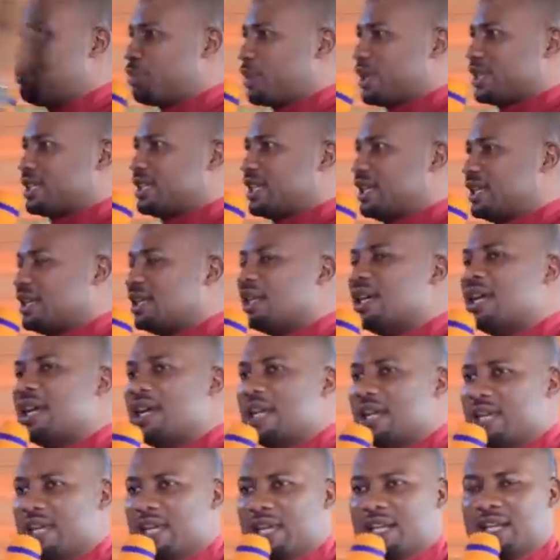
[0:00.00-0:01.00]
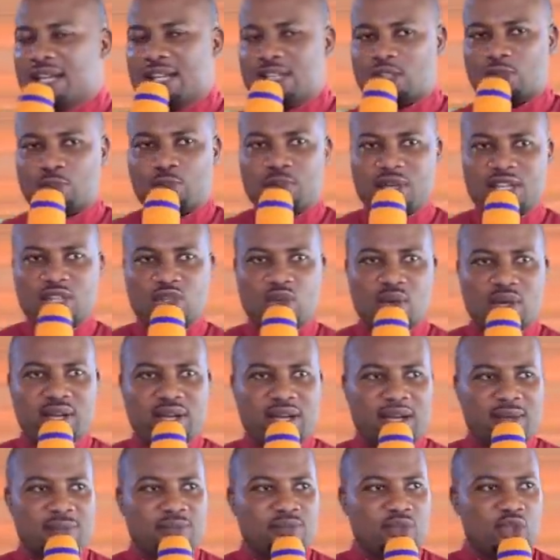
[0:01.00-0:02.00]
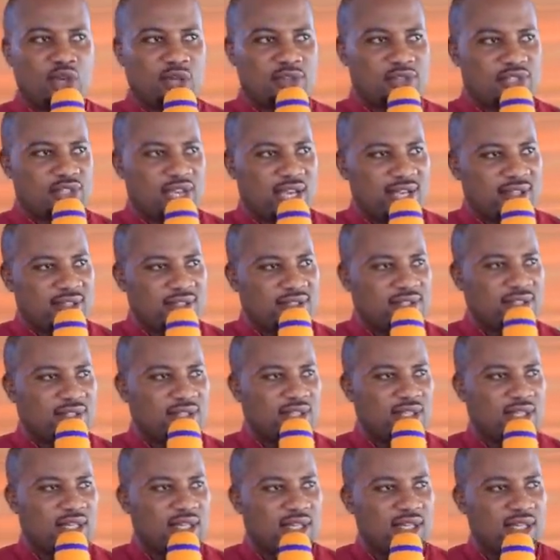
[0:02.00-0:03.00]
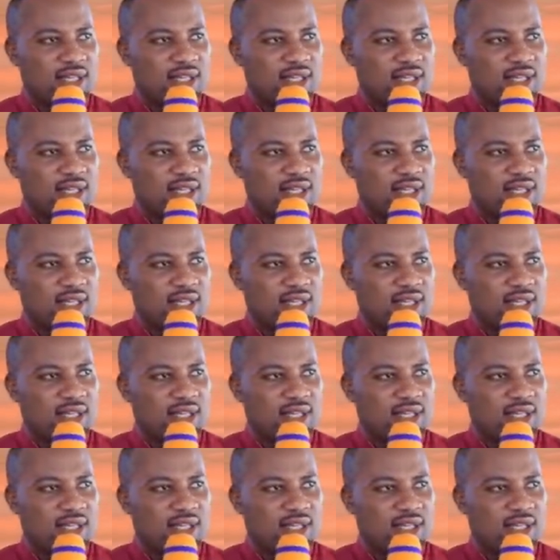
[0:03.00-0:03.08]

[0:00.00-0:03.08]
operating in the spiritual realm. Thus says